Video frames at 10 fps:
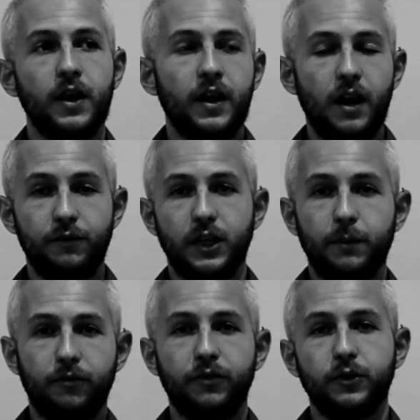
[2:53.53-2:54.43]
Every time I
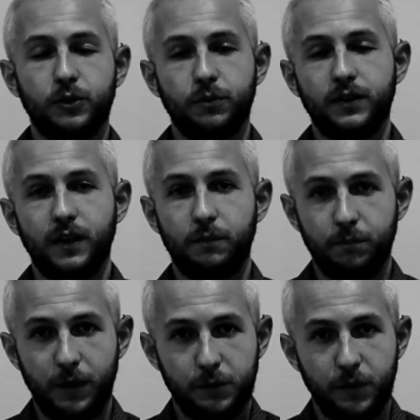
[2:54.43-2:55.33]
feel something that
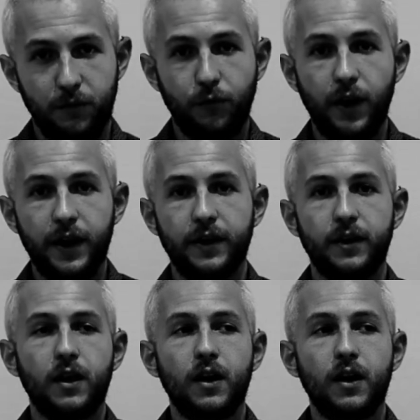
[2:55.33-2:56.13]
makes me afraid,